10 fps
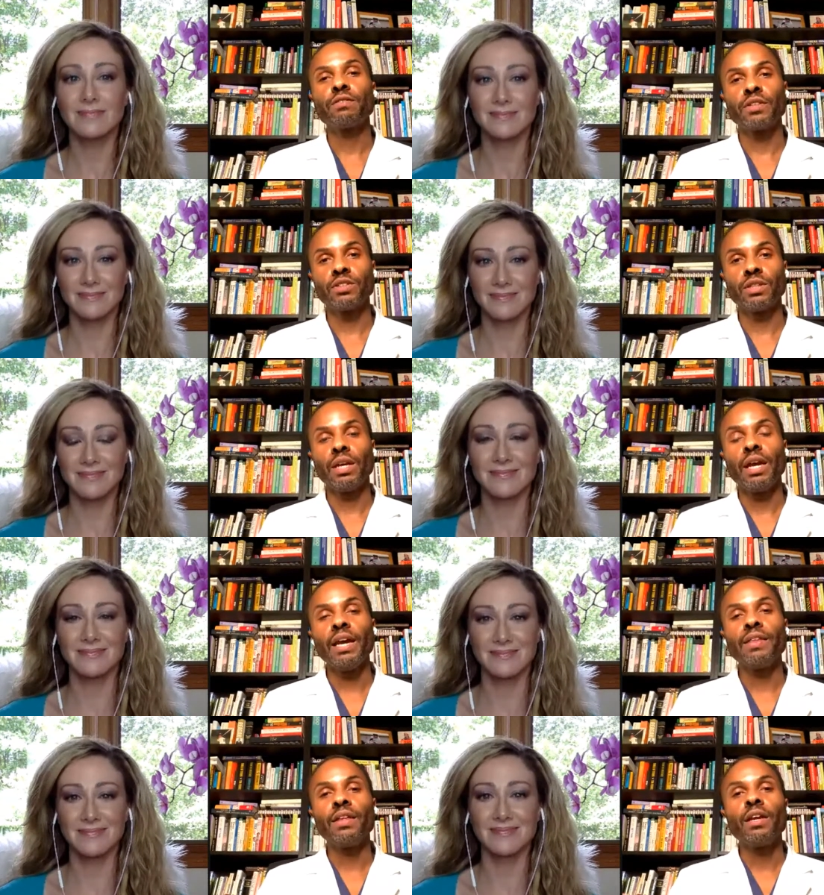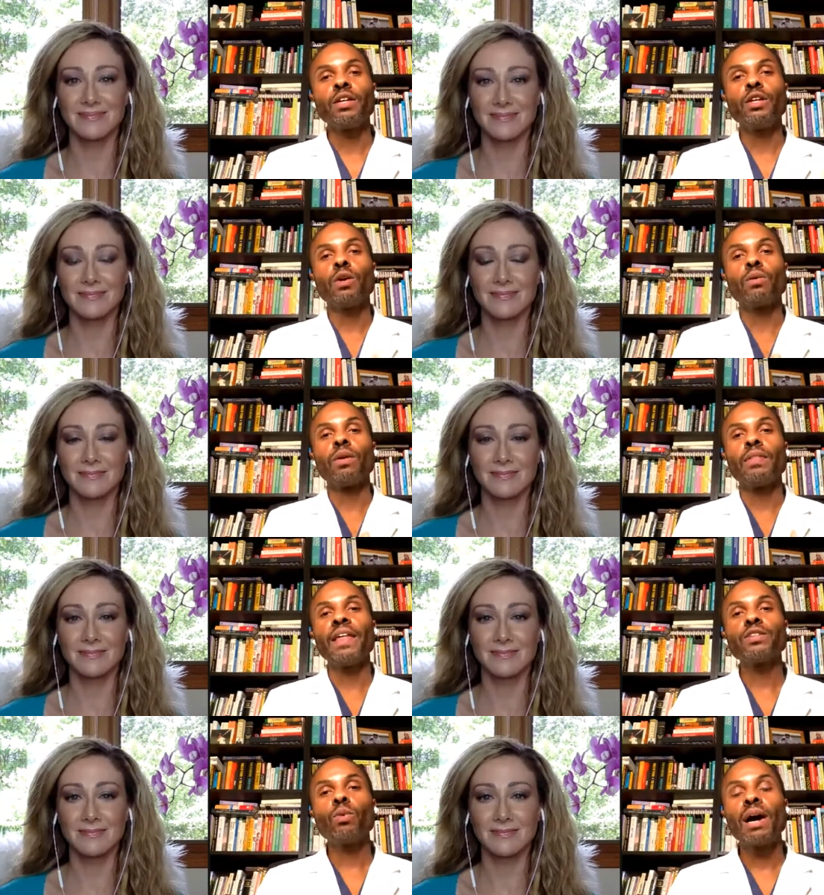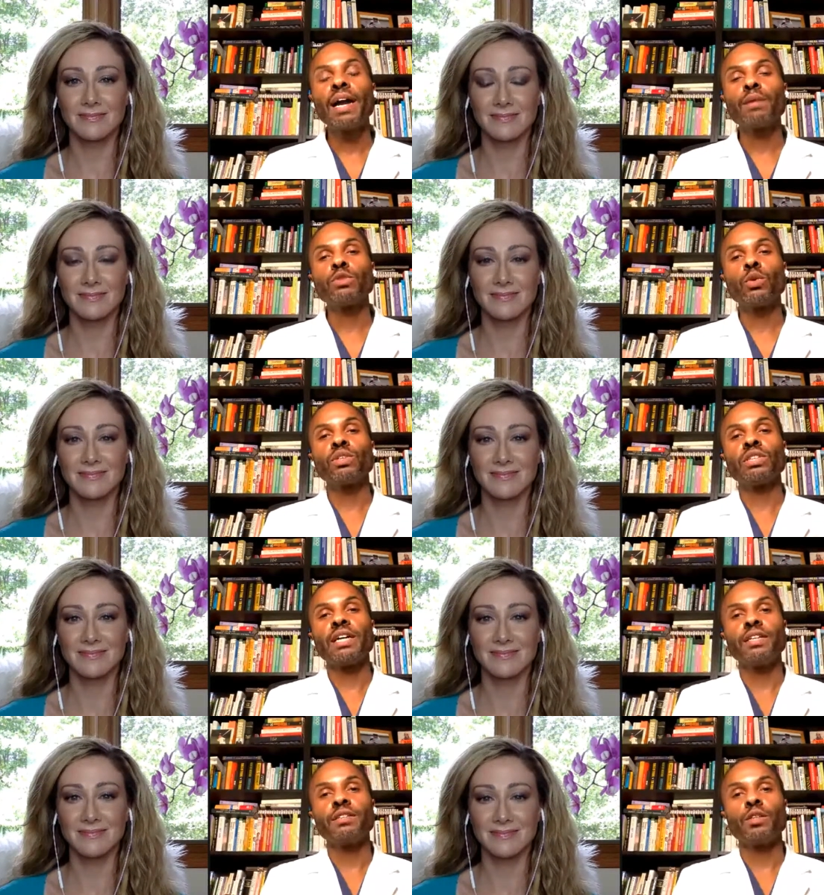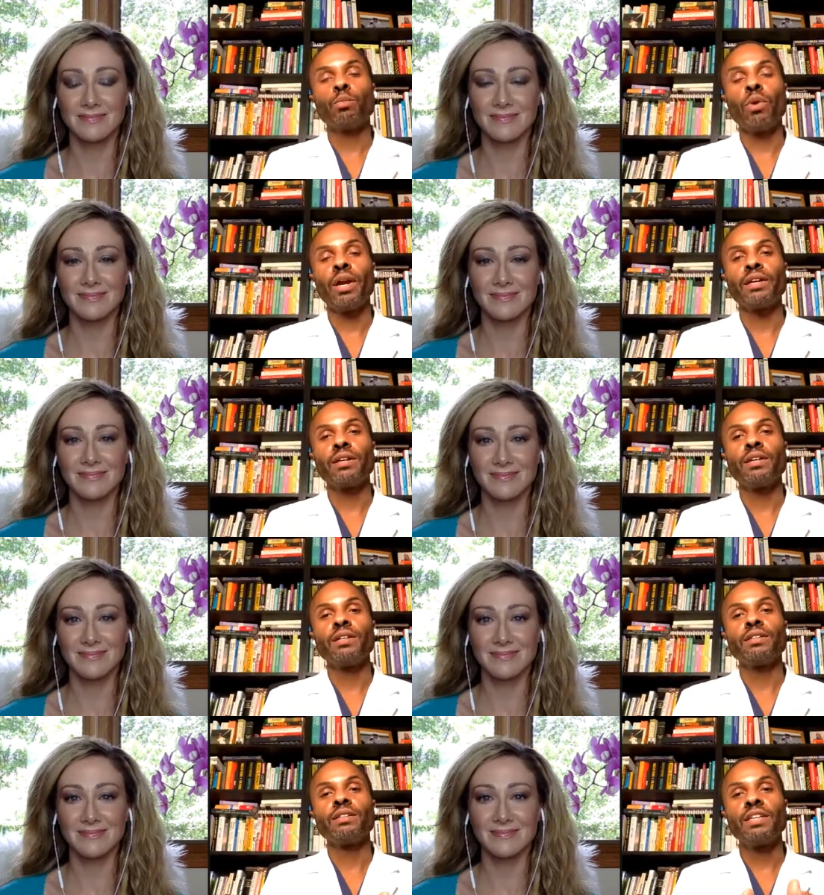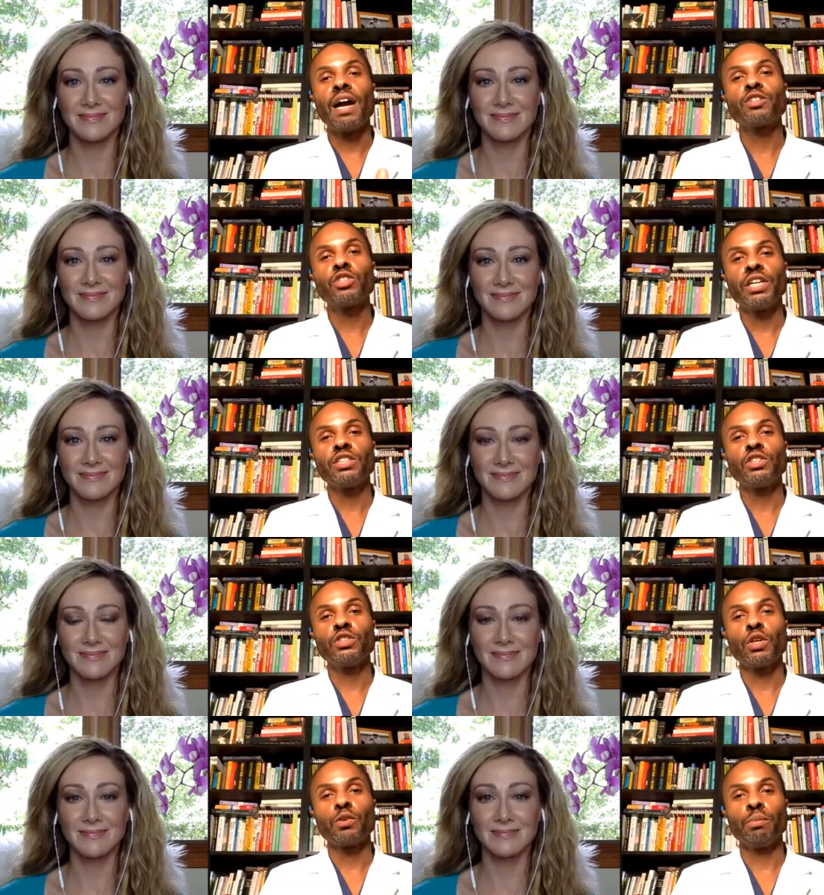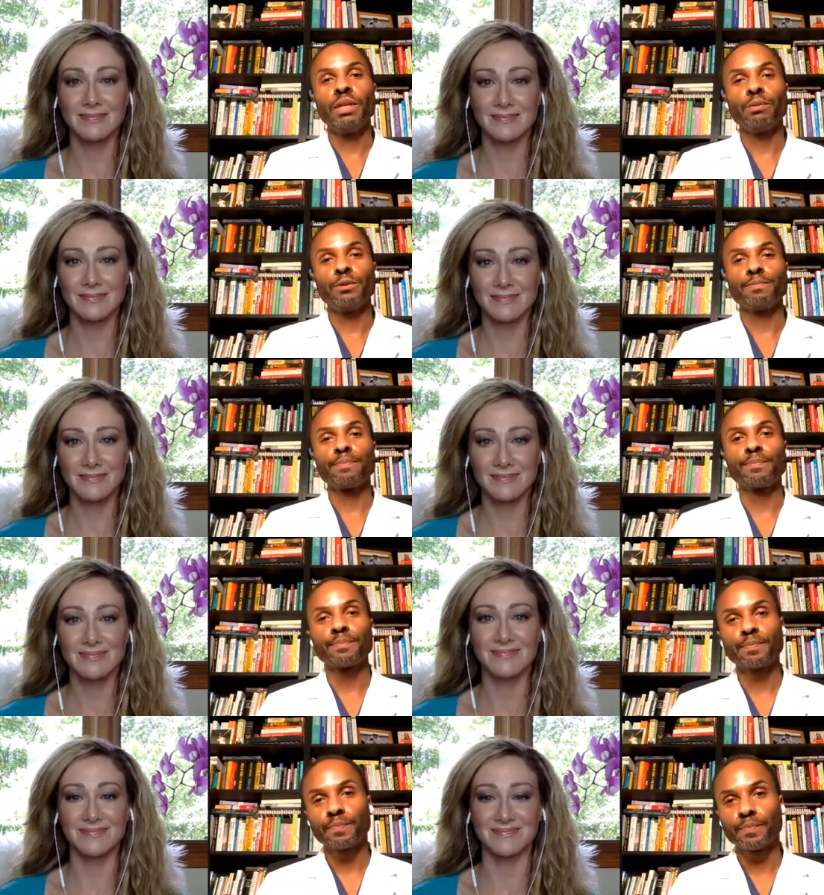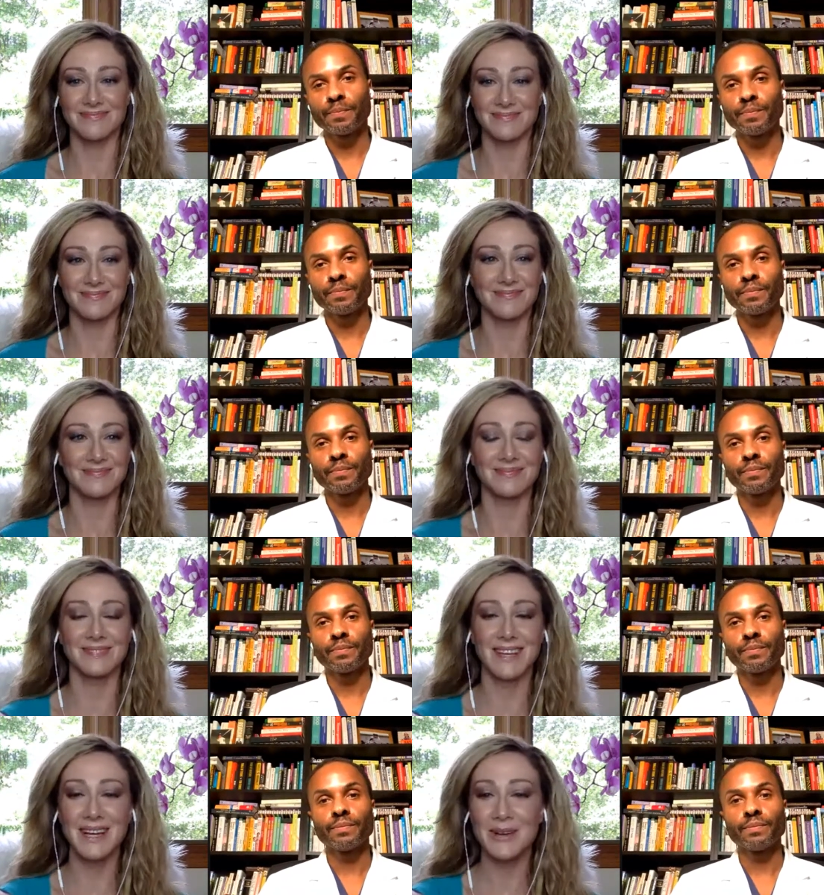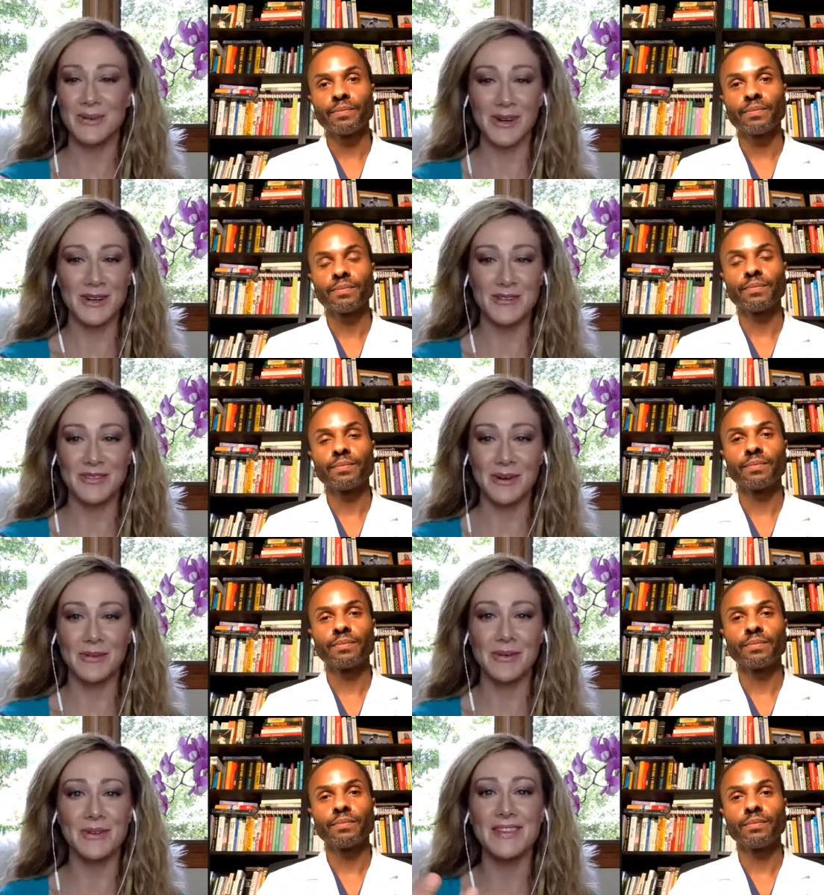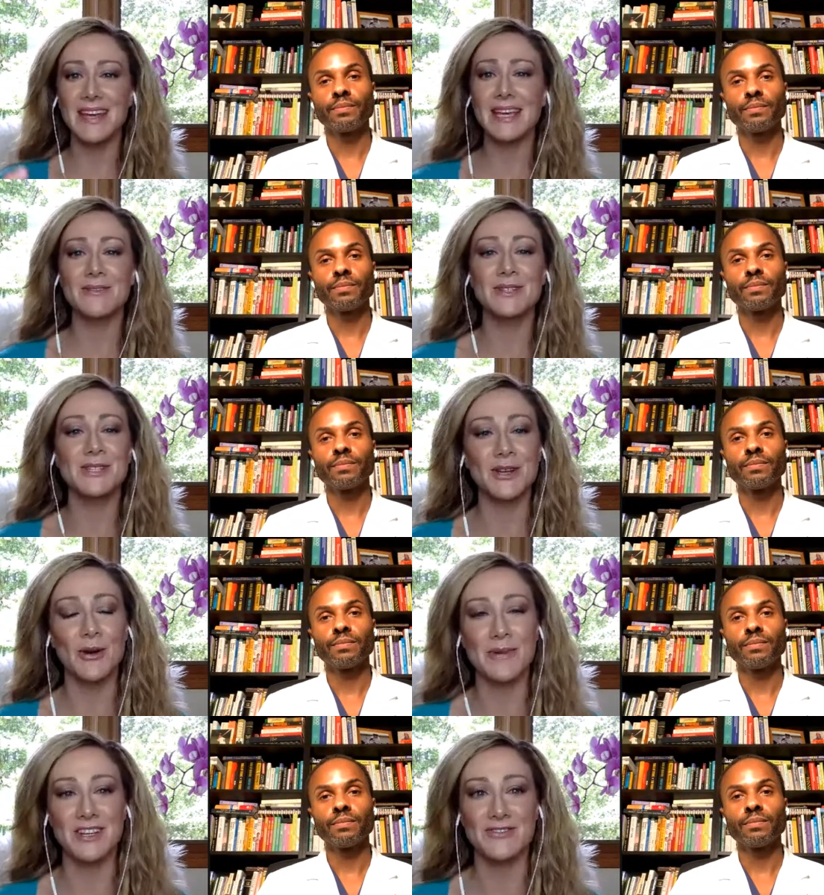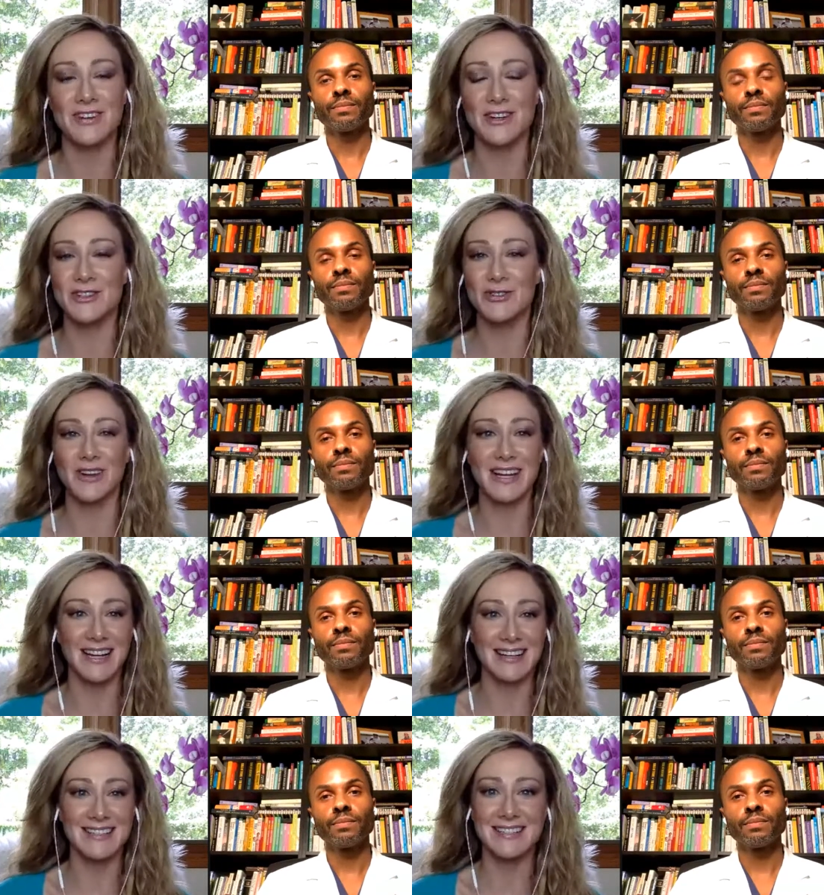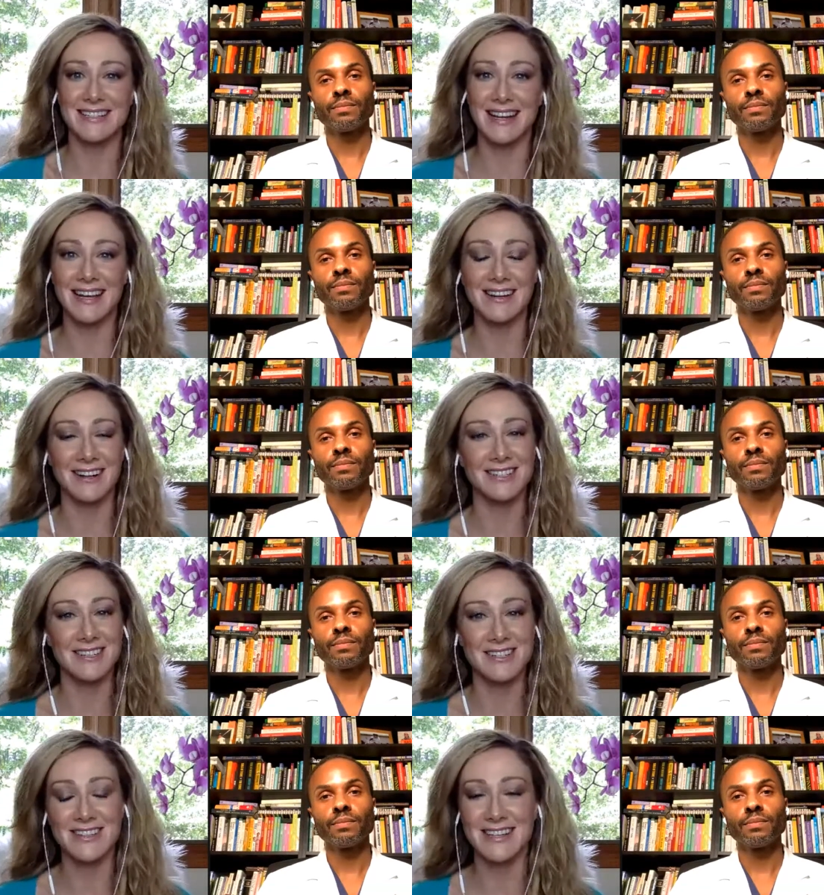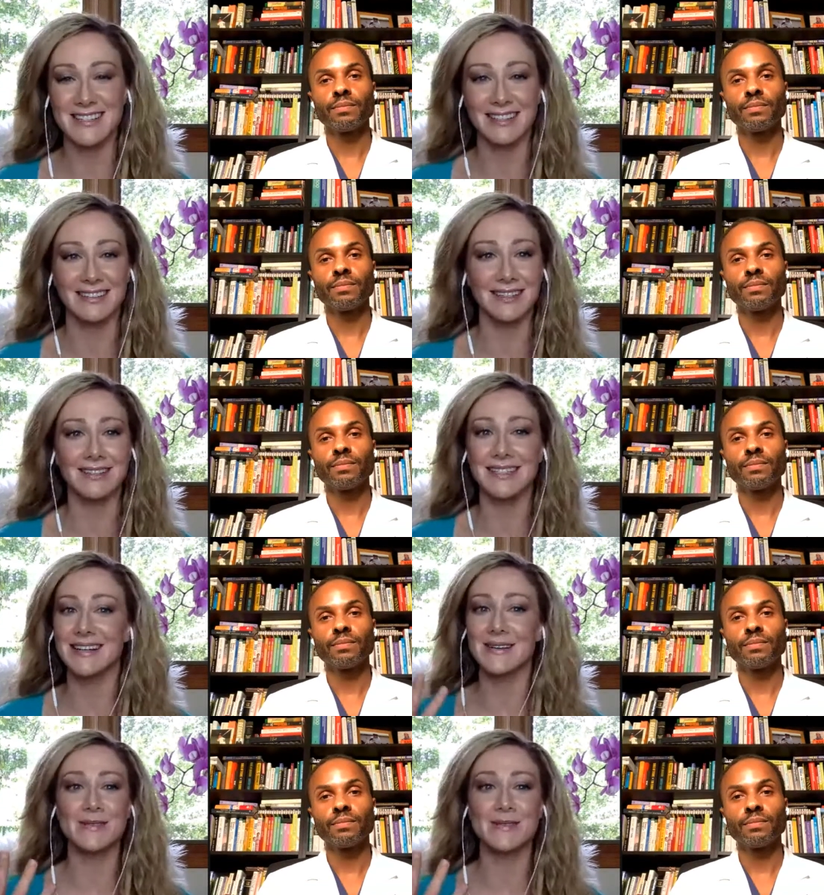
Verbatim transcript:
Speaker 1: difference and you know that's why i'm so excited to bring the dr jason show to people
Speaker 2: Mm-hmm. Wonderful. Well, thank you so much for joining us today, Dr. Jason Littleton. It was